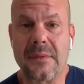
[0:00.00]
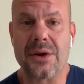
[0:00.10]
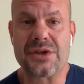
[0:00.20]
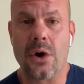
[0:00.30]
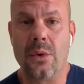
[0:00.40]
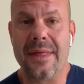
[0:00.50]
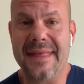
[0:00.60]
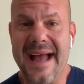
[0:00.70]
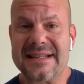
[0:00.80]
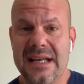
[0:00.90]
So
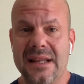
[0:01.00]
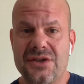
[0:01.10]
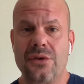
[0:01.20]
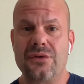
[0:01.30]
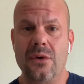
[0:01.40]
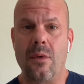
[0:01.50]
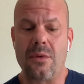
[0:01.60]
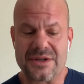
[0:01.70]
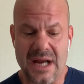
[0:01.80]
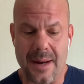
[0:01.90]
that's it. Let's go through it one
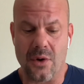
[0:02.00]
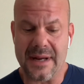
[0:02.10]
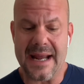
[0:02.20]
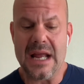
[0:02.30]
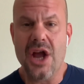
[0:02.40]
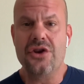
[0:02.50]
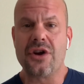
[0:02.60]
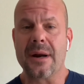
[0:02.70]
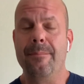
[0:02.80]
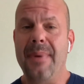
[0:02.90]
more time, okay? You're
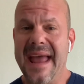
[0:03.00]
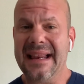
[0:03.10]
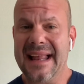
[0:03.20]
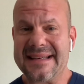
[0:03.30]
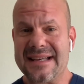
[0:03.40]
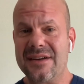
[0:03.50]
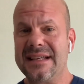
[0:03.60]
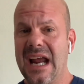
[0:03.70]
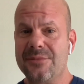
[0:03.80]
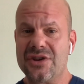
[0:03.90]
going to bet less on
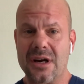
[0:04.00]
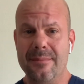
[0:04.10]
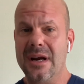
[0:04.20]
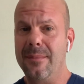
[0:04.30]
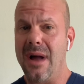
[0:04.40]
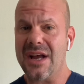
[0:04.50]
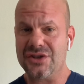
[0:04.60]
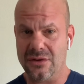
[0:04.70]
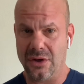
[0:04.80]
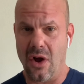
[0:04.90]
games. You're going to minimize
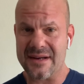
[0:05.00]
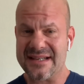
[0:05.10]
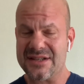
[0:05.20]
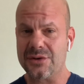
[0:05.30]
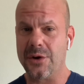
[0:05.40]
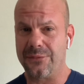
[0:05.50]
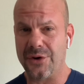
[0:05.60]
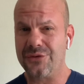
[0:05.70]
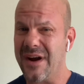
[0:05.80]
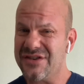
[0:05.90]
your losses so your
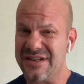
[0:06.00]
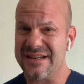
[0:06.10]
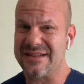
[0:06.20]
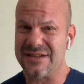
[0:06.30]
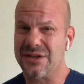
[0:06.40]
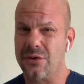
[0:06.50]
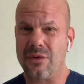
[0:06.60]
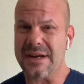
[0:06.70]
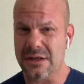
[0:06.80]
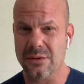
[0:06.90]
frustration isn't so
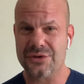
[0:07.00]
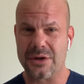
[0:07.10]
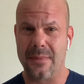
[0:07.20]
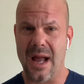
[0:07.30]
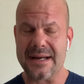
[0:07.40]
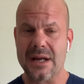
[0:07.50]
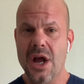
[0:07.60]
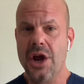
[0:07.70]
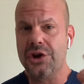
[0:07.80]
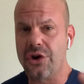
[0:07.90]
great you lose your mind.
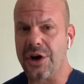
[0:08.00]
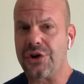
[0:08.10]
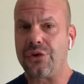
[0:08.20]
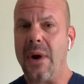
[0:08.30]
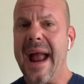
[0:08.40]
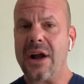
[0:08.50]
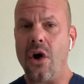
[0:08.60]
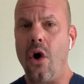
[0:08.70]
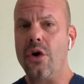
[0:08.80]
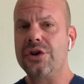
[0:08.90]
You're going to track
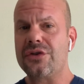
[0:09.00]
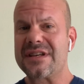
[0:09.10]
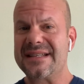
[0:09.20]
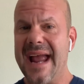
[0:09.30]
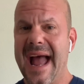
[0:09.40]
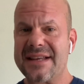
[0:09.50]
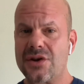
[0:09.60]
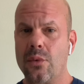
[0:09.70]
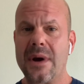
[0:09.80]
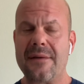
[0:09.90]
all your stats or
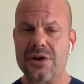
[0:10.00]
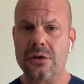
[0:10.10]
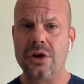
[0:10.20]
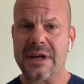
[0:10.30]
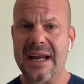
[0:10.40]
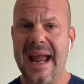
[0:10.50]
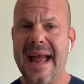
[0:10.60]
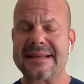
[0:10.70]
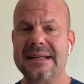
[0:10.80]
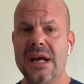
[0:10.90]
whatever you're looking
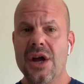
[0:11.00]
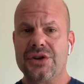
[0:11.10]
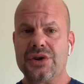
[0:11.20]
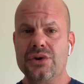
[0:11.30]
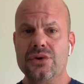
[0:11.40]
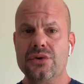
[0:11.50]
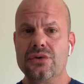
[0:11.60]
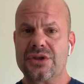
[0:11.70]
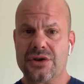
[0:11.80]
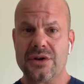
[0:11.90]
at to
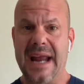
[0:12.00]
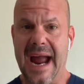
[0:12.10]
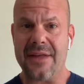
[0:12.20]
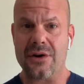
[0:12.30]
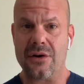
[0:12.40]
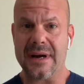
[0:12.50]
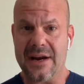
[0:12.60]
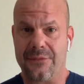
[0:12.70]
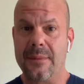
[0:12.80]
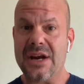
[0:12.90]
gather
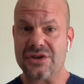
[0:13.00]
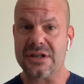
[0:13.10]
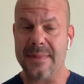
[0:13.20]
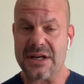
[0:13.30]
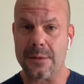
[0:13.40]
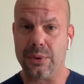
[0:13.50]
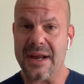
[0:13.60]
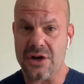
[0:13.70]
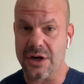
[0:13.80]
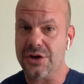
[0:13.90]
information to make your play.
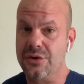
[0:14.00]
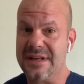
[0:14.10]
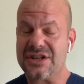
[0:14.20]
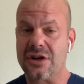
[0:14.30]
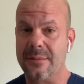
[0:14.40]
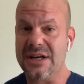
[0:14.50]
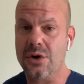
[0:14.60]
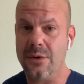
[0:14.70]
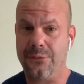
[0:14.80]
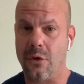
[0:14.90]
You're going to do this. You're going to be uniform